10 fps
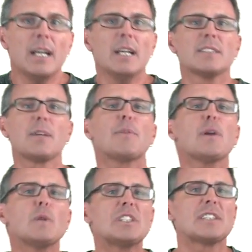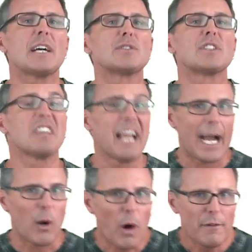Something which tells us
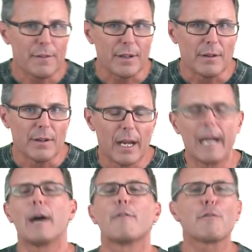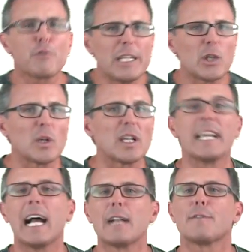how often, how
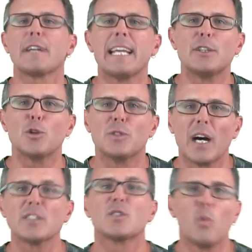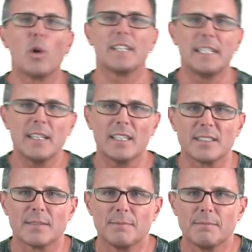frequently Alfredo does what he
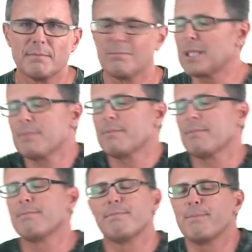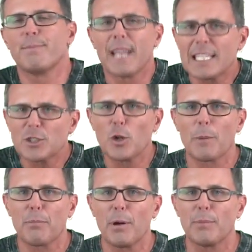does. But that's not a
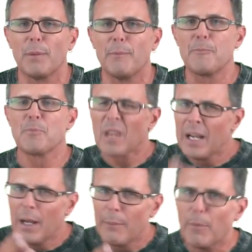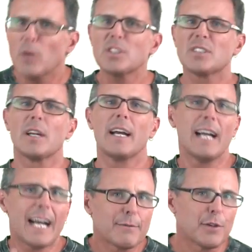problem. Most
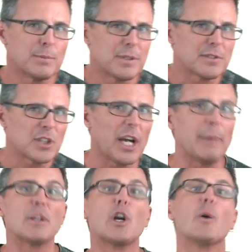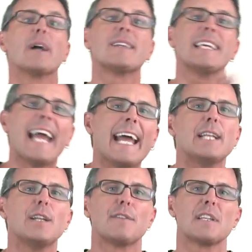adverbs of time go at the
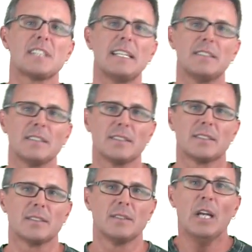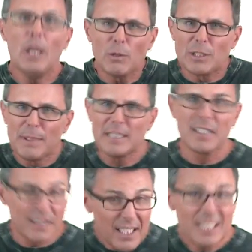end of the sentence, which means
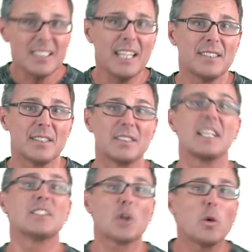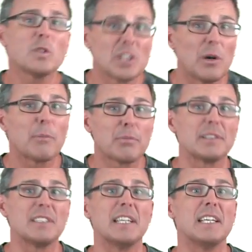that this sentence is also a
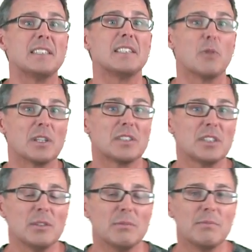pretty easy one too.